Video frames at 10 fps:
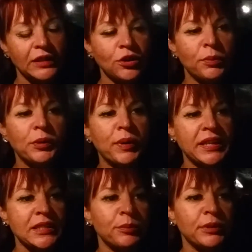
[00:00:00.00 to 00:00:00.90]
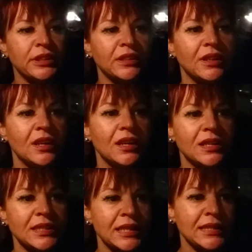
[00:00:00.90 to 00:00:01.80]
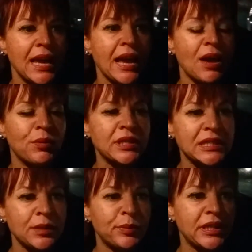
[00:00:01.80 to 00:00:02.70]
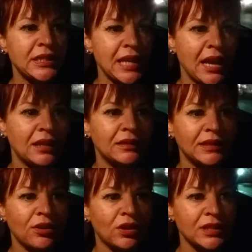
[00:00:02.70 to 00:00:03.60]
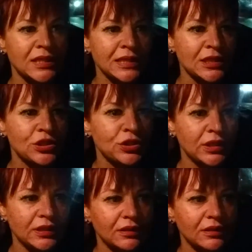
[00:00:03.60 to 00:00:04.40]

Nobody wakes up and says, "Hey, I want to sleep in a tent down on 6th Street."